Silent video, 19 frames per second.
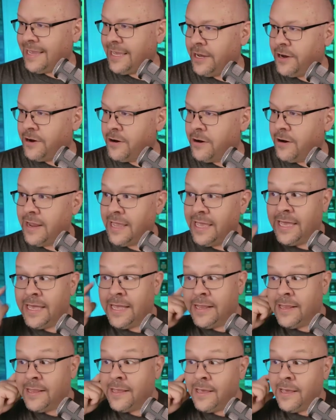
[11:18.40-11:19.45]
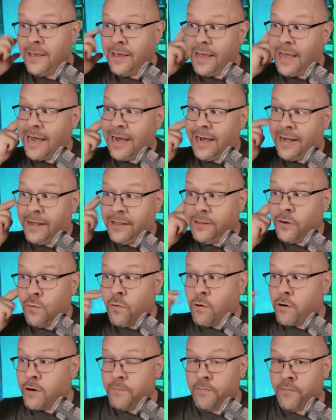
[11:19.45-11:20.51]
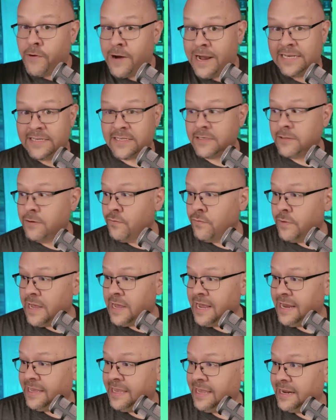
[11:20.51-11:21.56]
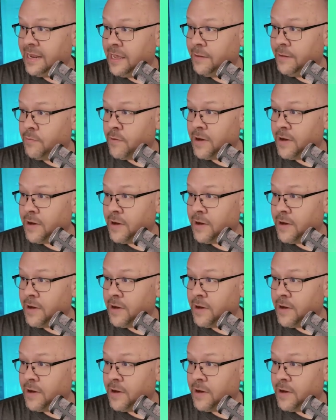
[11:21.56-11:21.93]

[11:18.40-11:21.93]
here in the WordPress GitHub